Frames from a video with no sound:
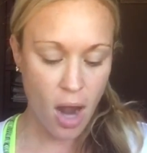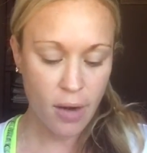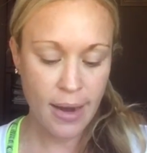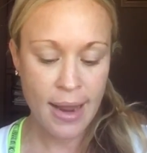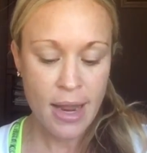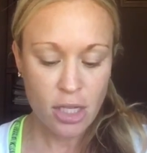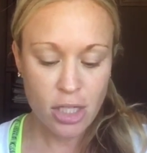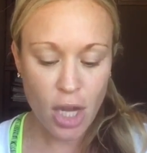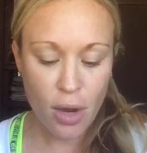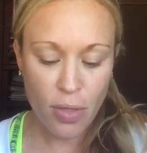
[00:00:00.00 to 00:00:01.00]
Alright,
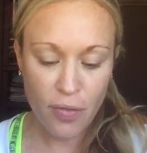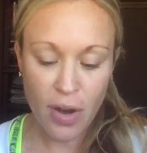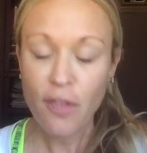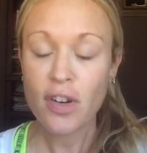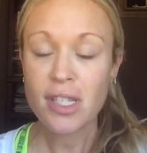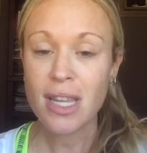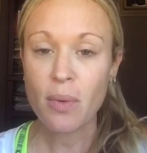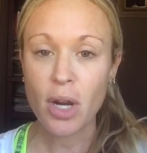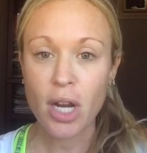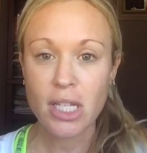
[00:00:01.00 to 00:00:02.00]
so the very first thing
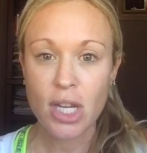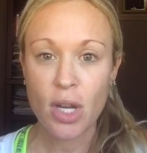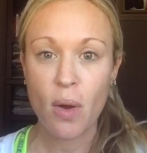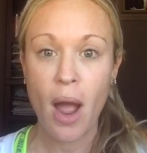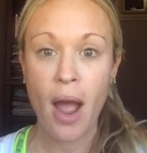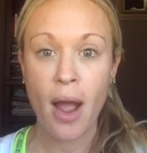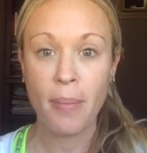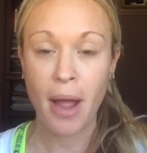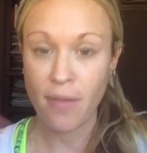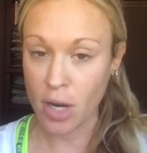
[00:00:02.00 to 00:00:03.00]
we're going to do,
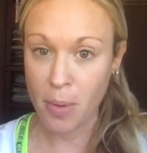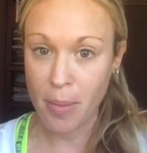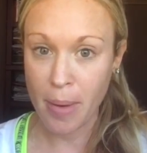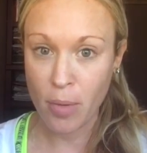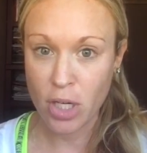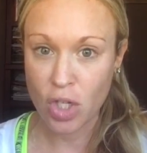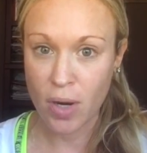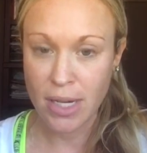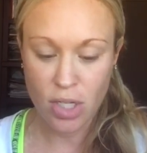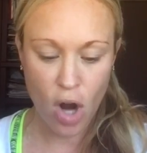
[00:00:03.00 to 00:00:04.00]
I've already put my
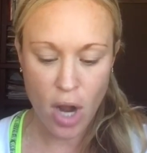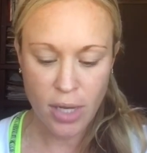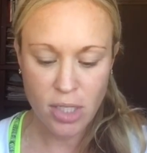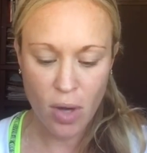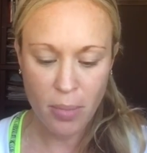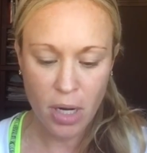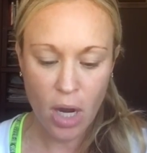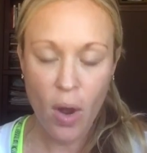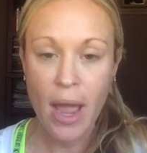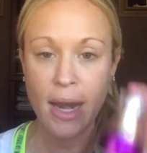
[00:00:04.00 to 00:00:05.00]
moisturizer on, so I'm going to
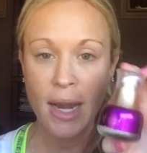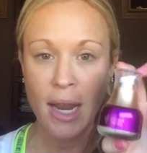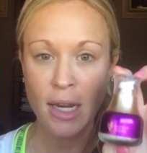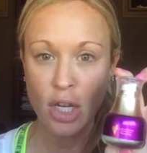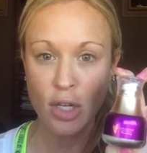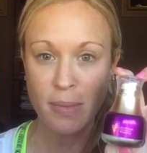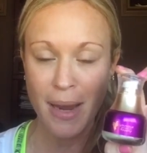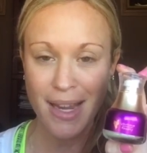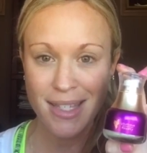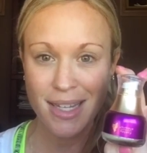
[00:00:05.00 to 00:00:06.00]
go ahead and use
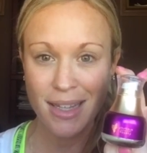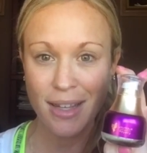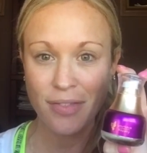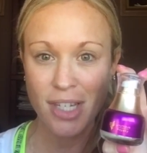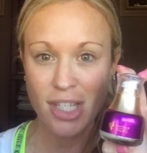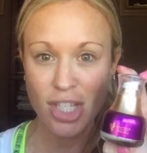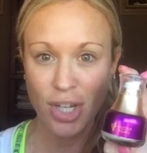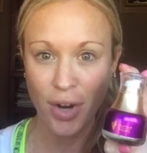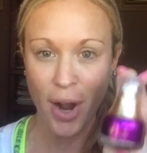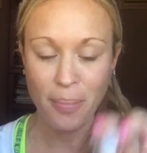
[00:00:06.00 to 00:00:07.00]
my Instant Lifting
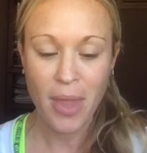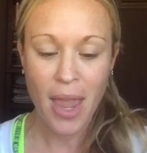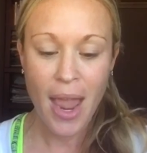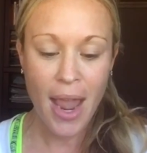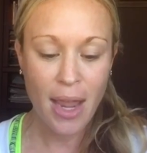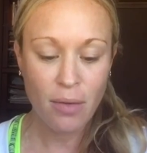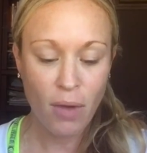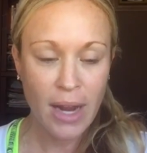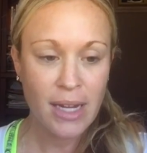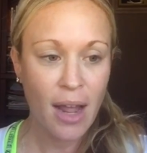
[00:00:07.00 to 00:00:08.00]
Serum. And
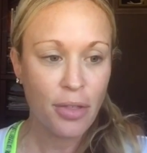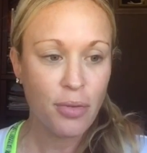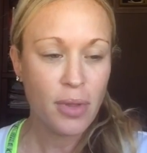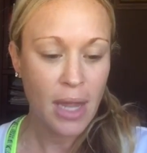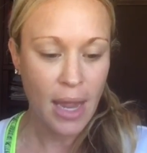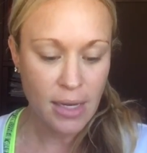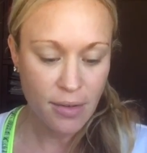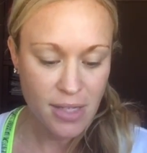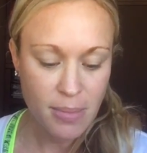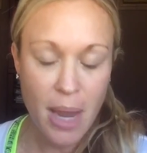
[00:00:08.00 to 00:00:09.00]
right now through the end
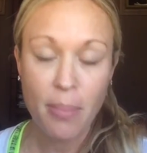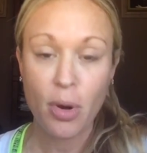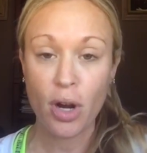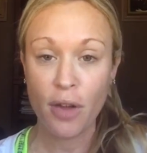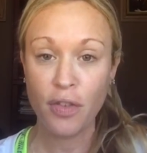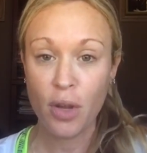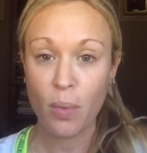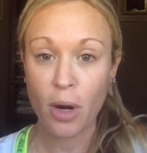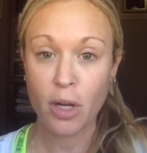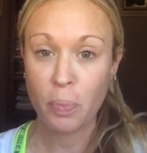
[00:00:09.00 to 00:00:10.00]
of September, if you
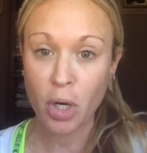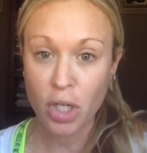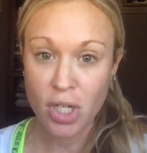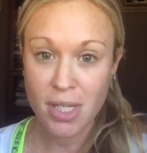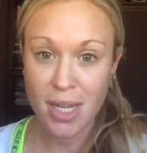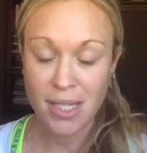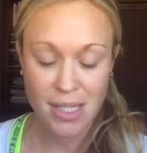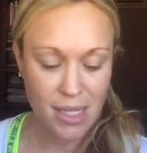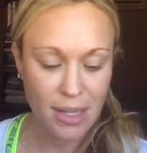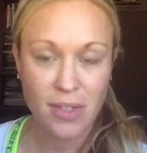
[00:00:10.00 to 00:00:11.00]
were to purchase the
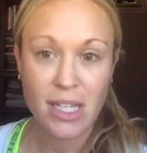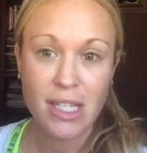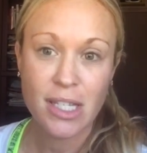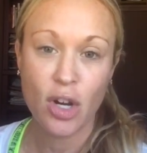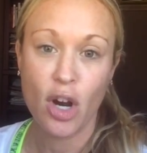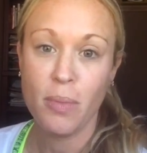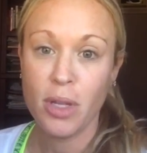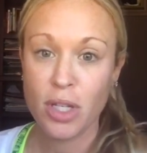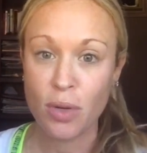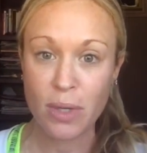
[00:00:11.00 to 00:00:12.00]
Instant Lifting Serum,
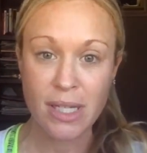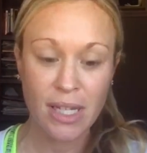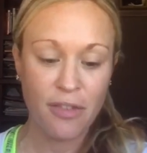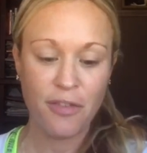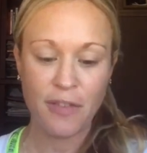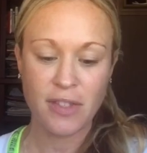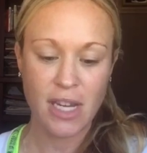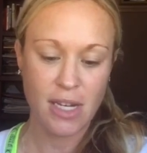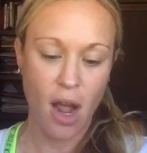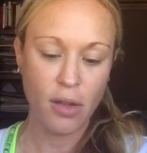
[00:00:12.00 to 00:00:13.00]
you do receive
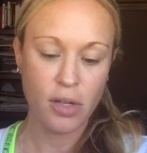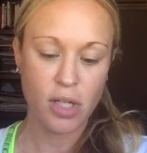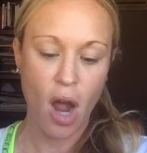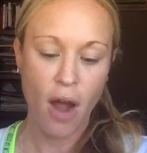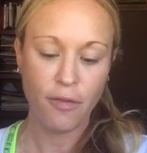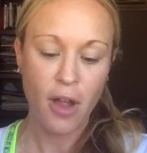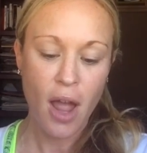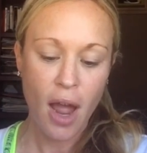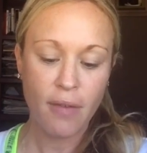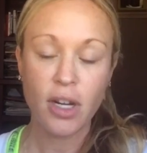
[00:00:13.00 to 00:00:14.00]
$15 off
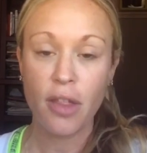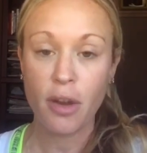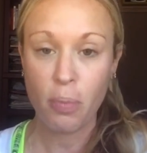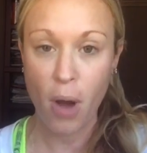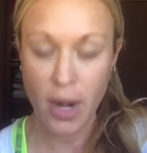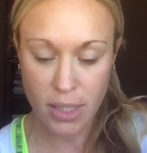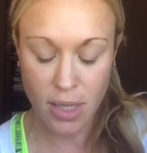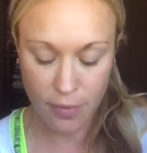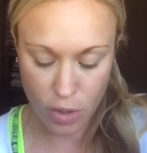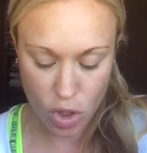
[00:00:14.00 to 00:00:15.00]
of another product
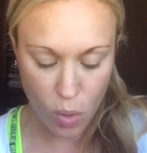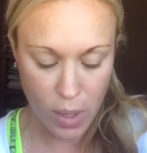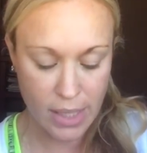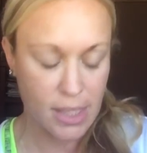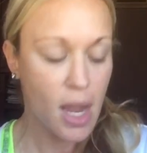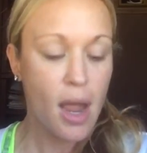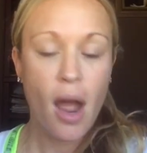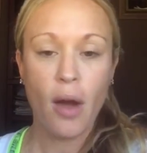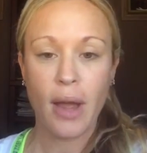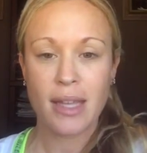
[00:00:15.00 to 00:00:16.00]
of your choice.
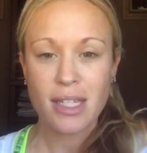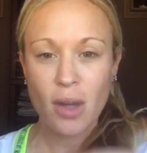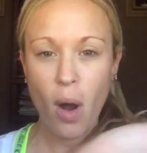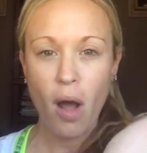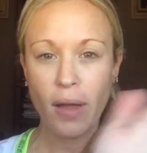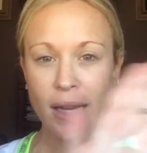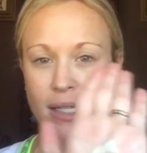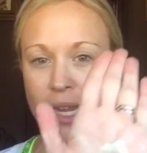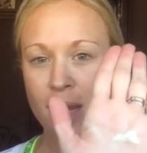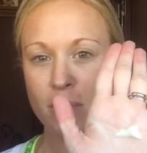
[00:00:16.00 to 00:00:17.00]
Okay, so all I
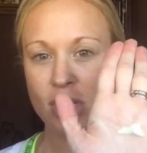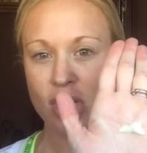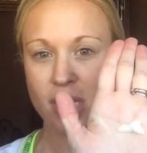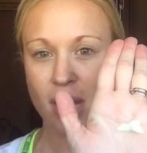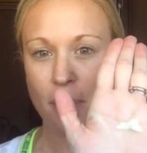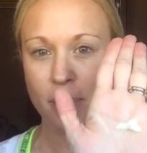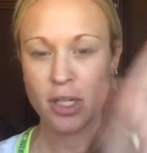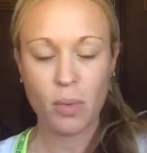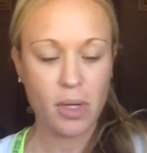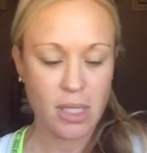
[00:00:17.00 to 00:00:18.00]
did was just a couple
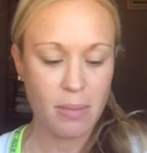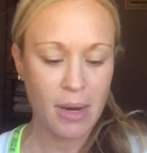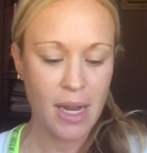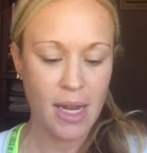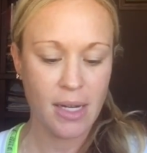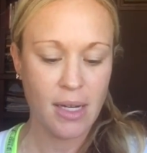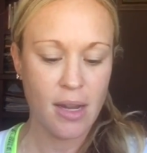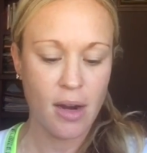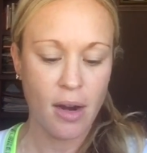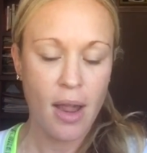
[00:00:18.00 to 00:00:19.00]
squirts in my hand
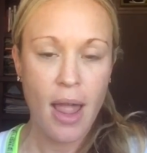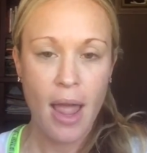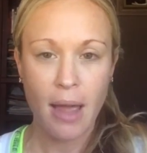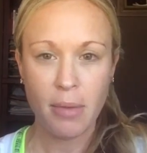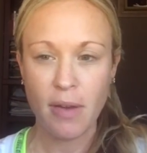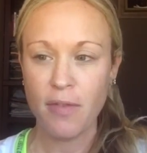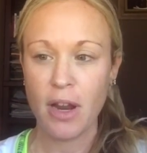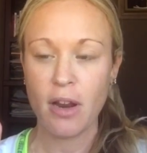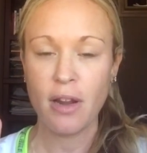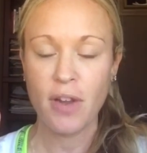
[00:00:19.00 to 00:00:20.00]
here. I'm going to
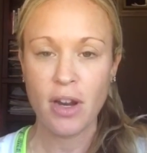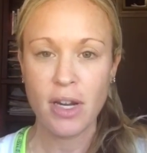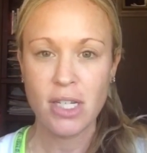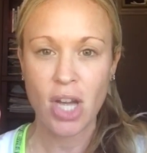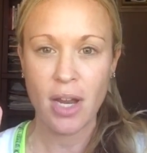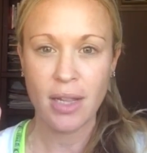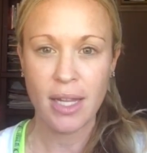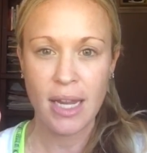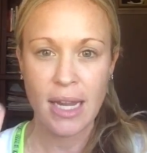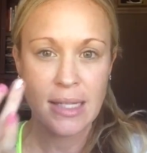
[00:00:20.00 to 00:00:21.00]
very, very
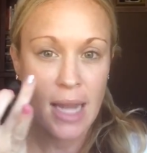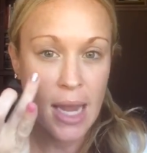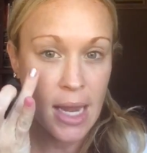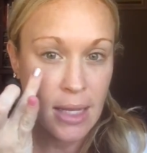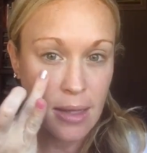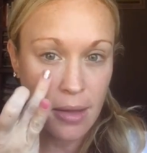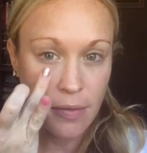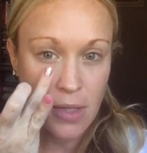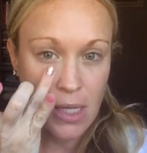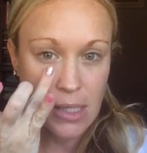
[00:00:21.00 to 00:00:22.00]
gently take the
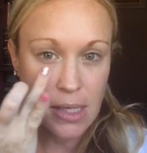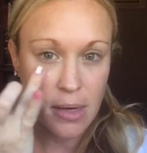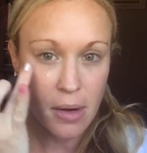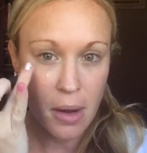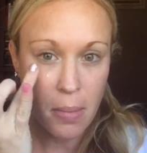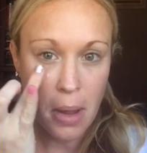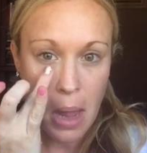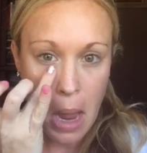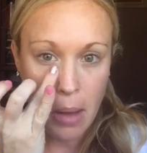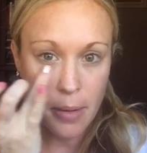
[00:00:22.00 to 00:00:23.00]
lifting serum
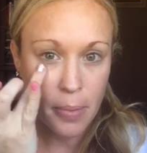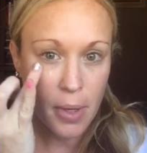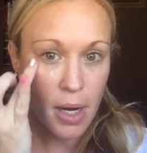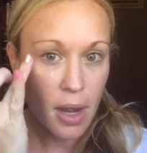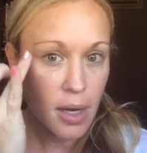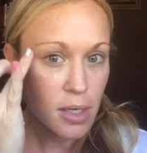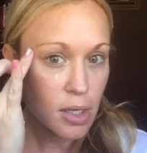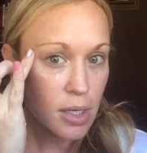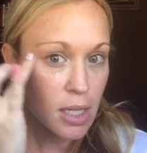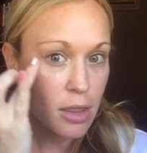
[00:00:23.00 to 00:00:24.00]
and I put it
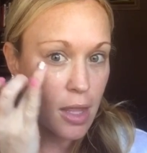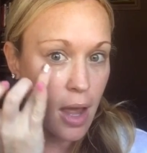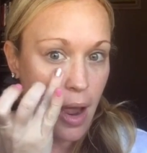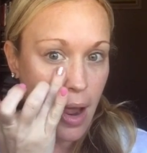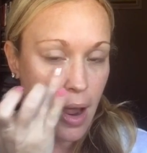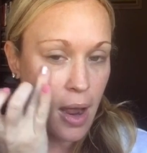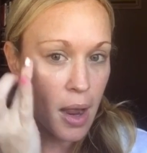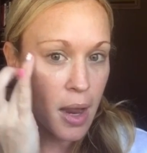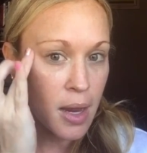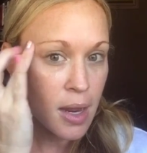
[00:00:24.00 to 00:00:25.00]
underneath the
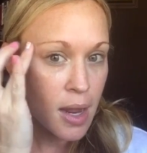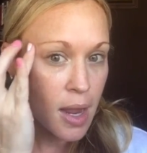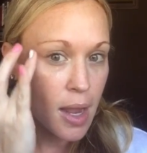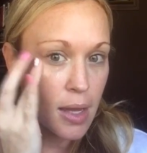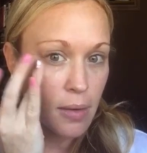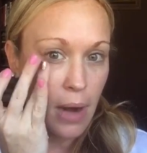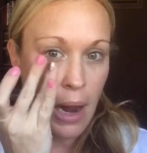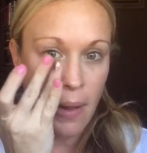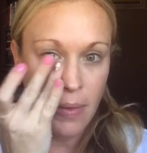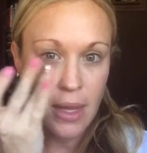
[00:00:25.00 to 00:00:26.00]
eye and
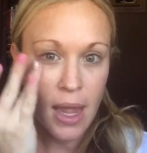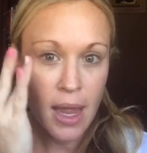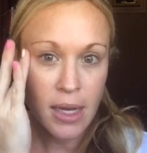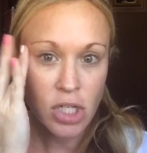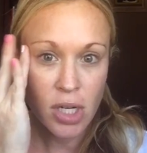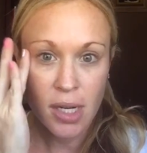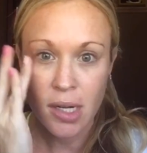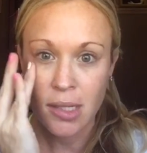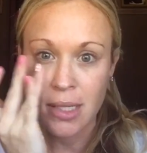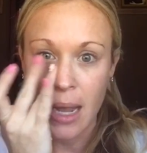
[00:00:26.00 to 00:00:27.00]
around the
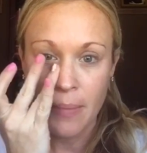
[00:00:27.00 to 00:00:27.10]
edges.